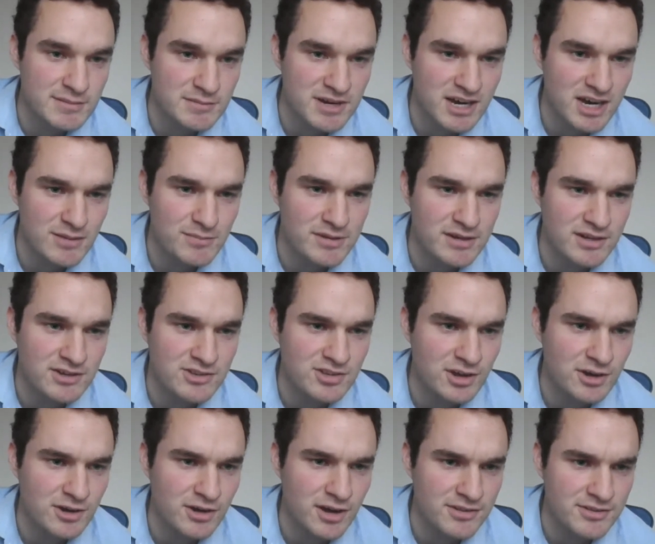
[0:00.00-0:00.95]
So I think
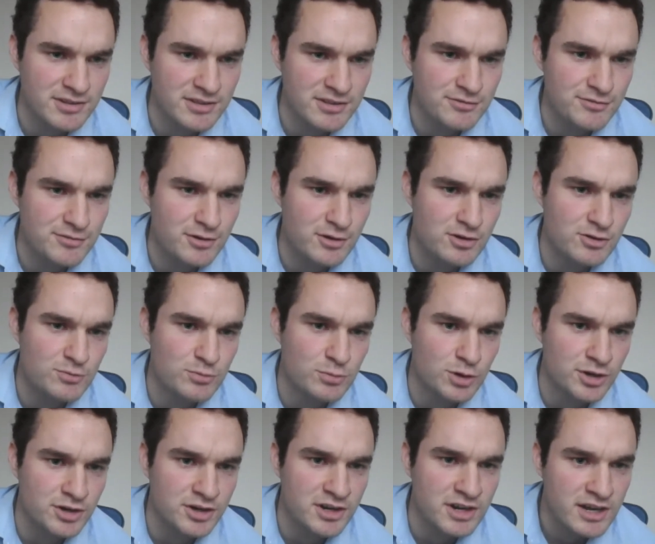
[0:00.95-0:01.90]
the first one
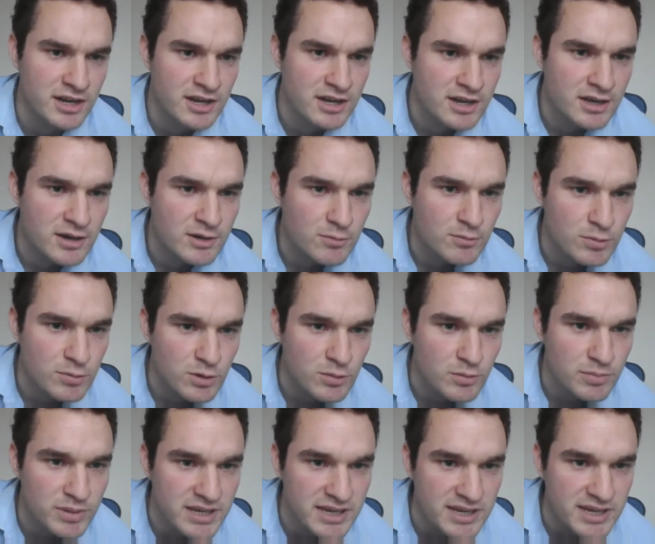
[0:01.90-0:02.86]
will
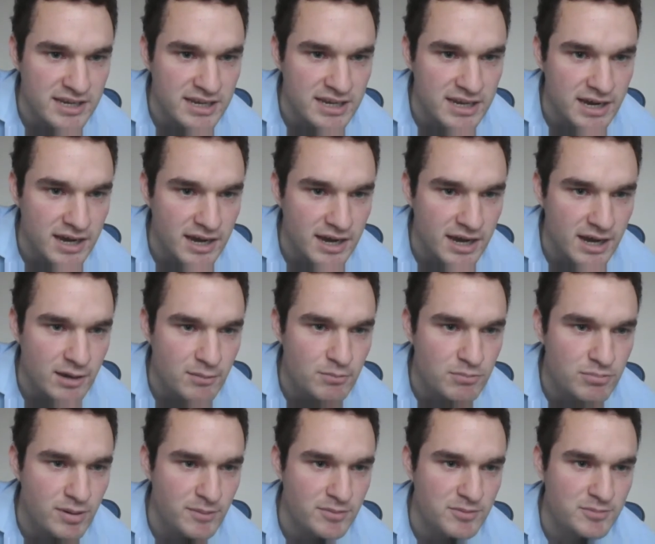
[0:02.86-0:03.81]
be
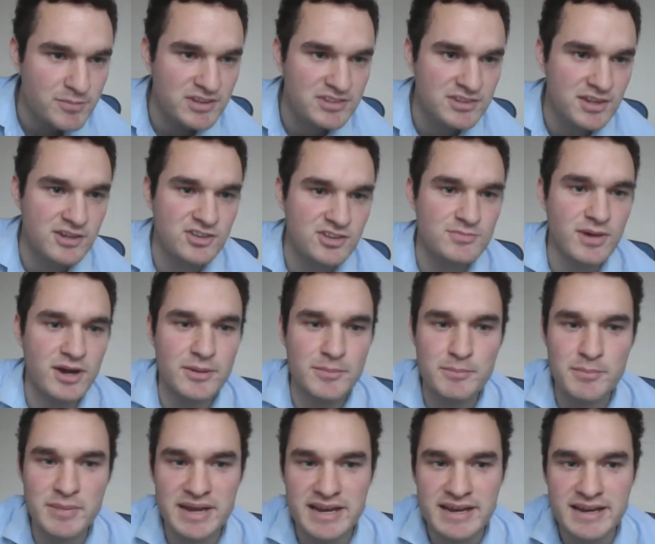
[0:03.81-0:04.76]
perhaps best answered by
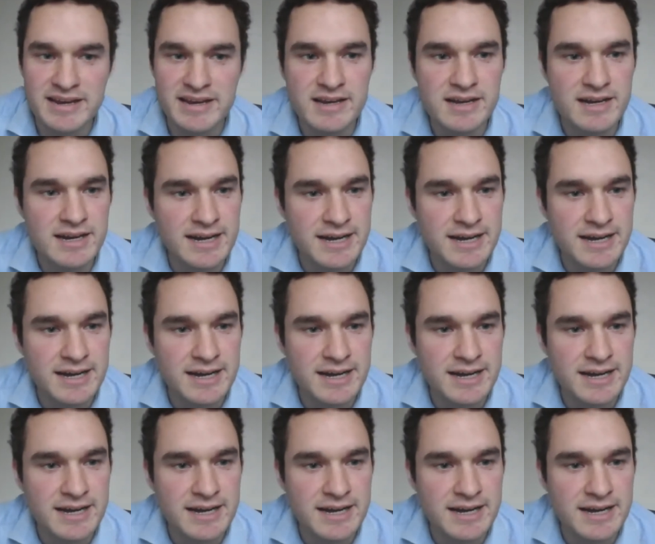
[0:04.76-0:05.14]
Ming.